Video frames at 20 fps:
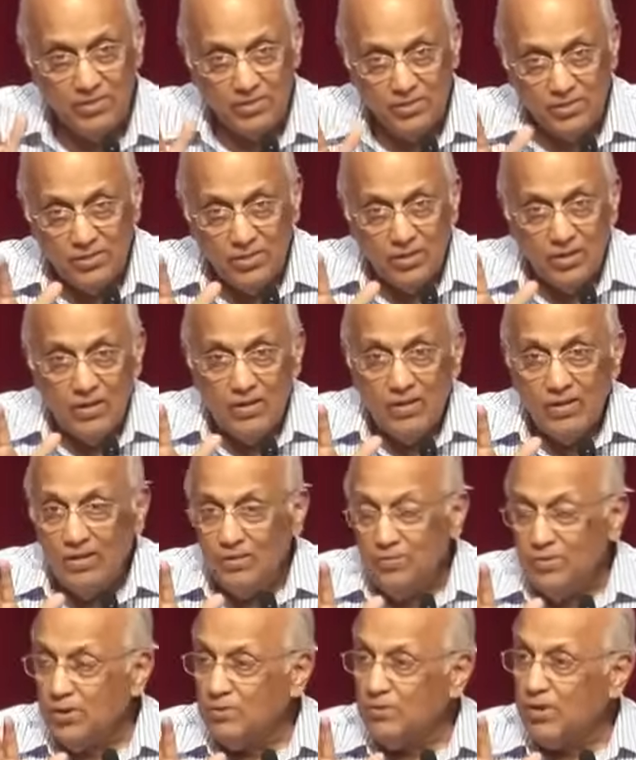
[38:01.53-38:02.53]
So
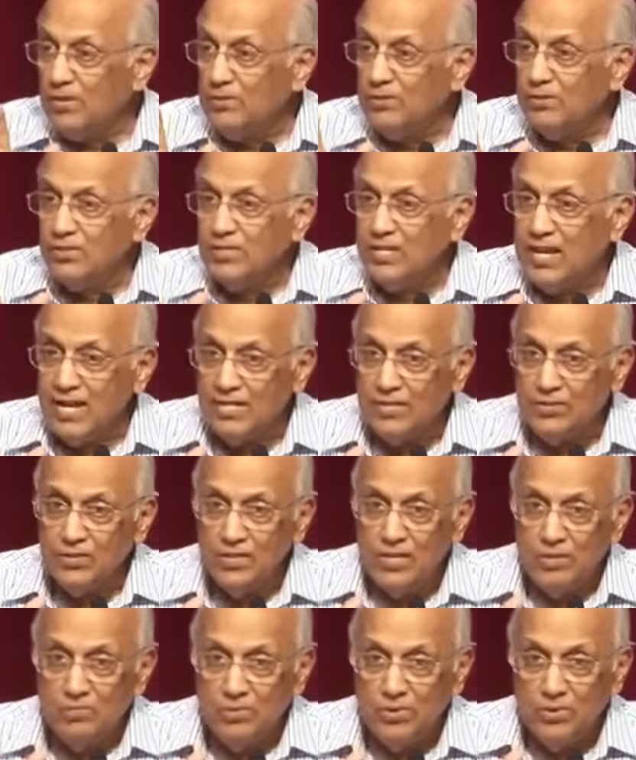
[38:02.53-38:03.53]
if you're one of those
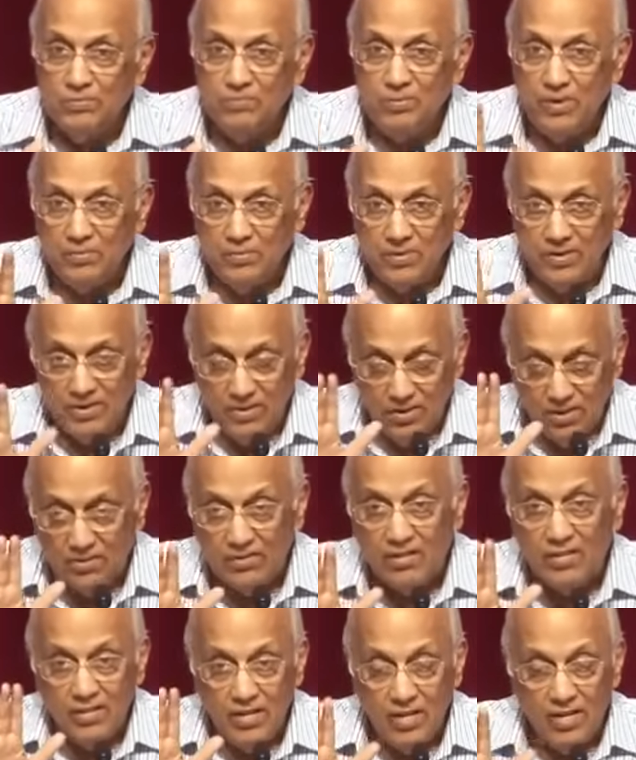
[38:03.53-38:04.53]
naturally bold people,
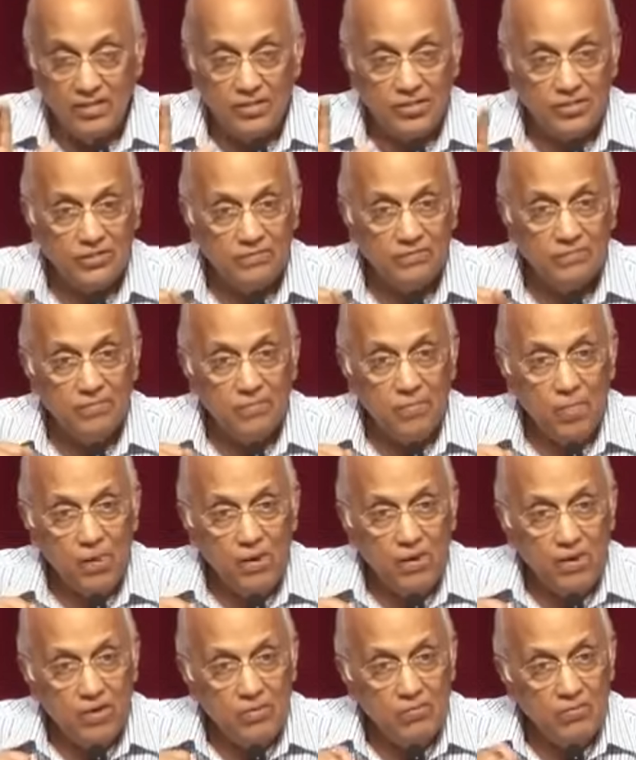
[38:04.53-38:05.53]
you're in danger.
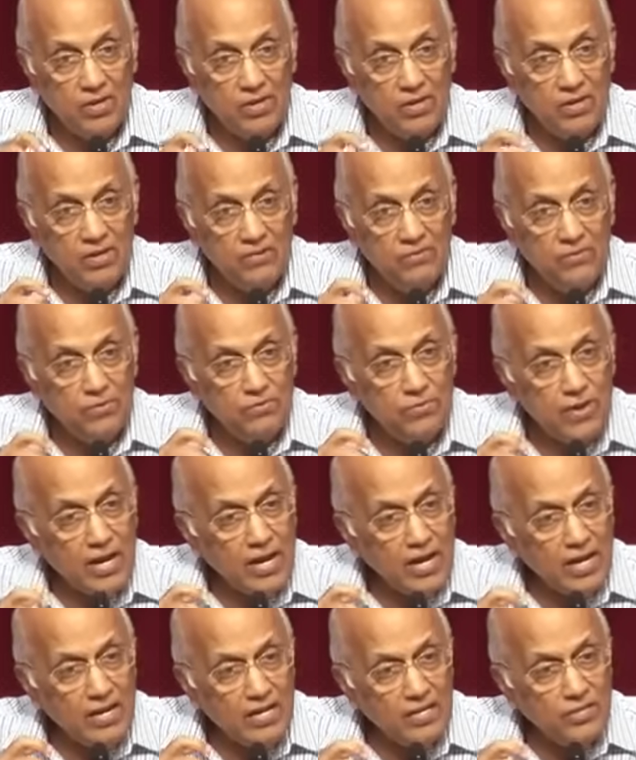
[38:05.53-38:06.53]
But if you
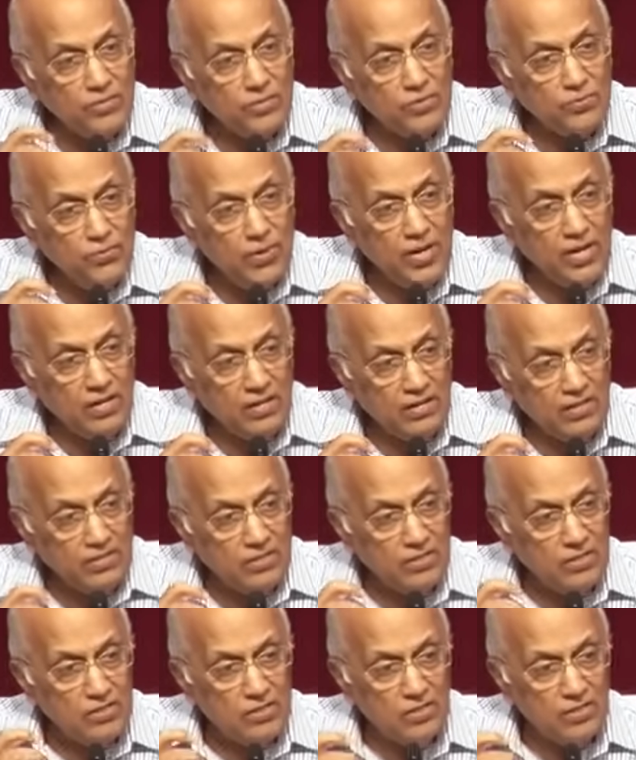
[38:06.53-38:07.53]
recognize your
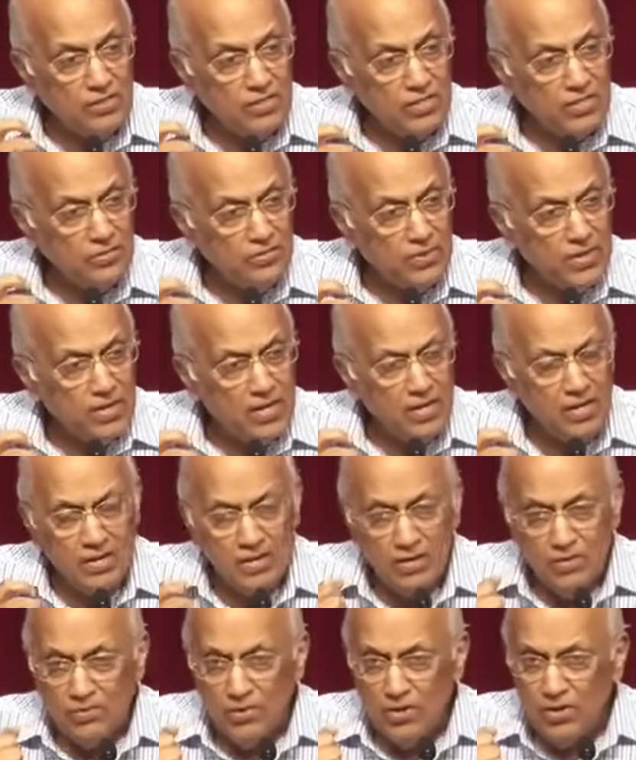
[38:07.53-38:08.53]
weakness, the Lord says, when, I,
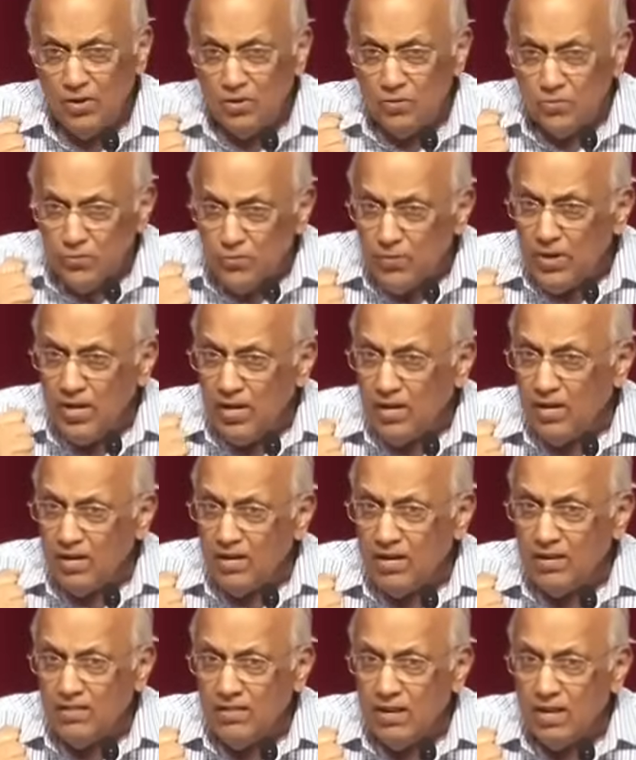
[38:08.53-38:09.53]
when you're
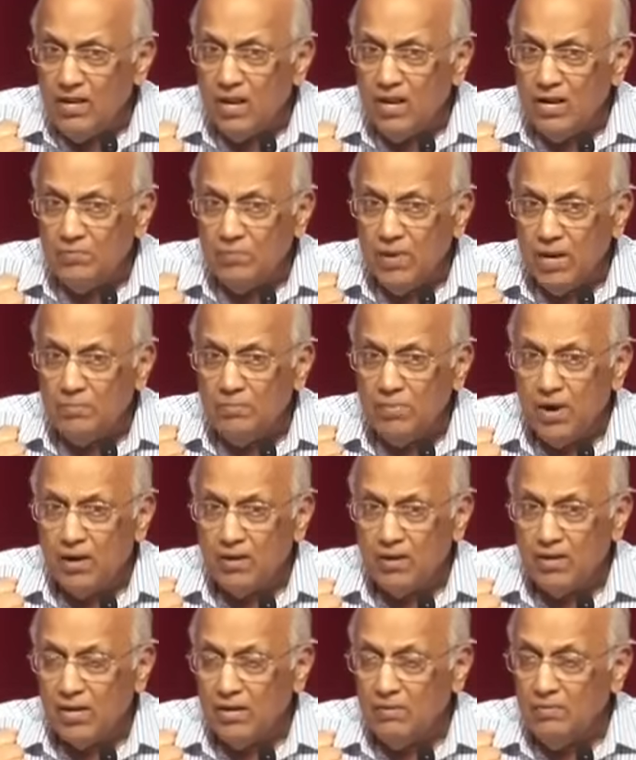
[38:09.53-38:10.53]
weak, then I, my
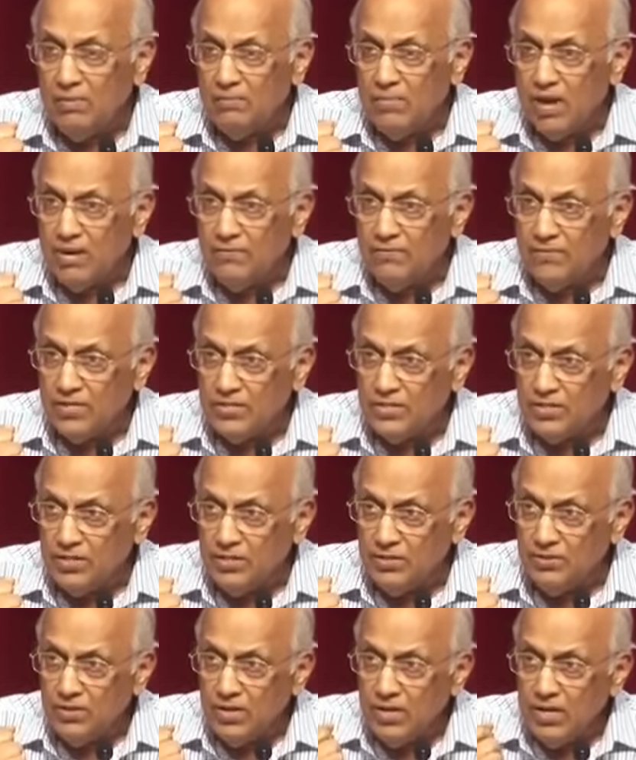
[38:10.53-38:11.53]
power can be manifest in
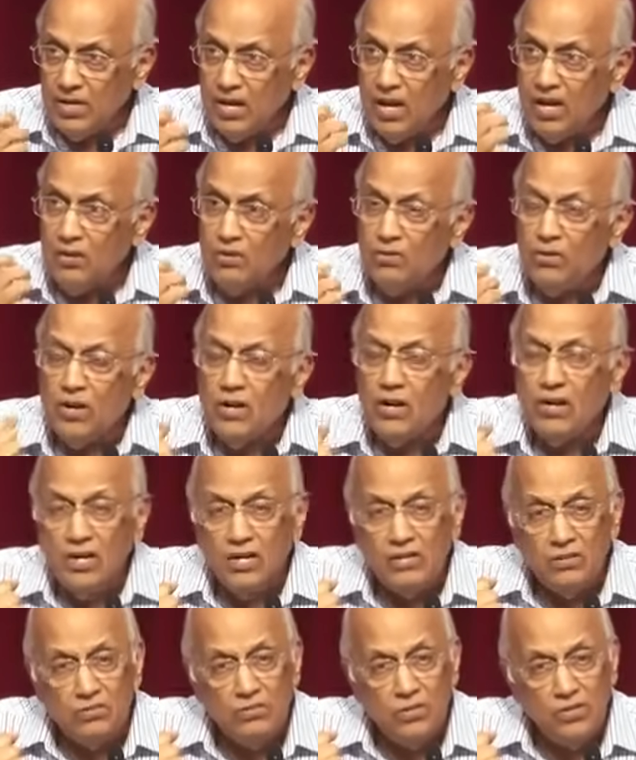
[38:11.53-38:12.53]
you, and you
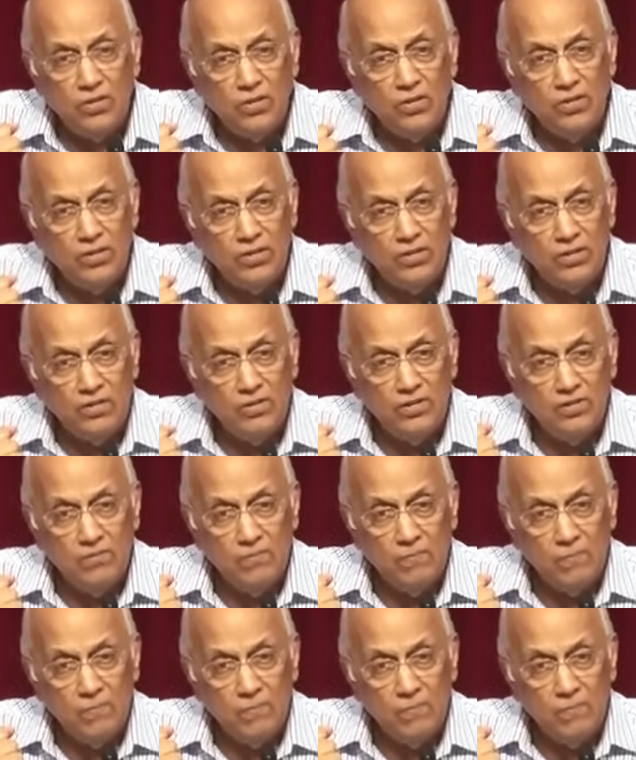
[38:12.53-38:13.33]
cling to the Lord.